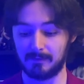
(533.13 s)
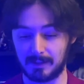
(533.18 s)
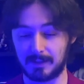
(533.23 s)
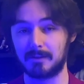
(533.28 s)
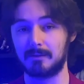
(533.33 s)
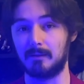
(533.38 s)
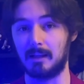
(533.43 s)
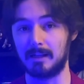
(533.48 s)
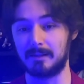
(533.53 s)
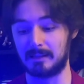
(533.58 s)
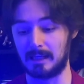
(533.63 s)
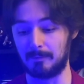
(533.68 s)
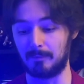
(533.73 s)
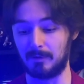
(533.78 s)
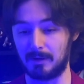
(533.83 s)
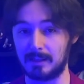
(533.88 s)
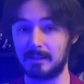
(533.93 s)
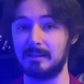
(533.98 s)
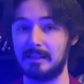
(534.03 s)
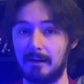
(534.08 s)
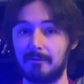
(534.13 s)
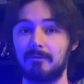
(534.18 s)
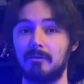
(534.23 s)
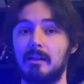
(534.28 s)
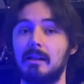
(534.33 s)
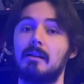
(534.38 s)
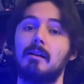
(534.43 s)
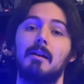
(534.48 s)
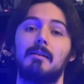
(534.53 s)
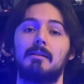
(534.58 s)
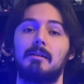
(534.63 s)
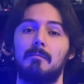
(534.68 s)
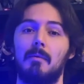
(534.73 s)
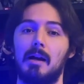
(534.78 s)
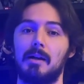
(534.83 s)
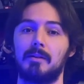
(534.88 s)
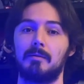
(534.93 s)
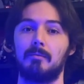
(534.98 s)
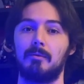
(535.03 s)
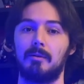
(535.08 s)
This lightsaber is definitely
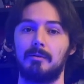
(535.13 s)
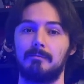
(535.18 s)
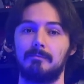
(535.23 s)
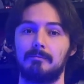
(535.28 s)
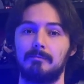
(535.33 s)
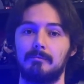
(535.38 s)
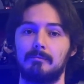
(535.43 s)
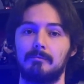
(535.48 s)
customizable.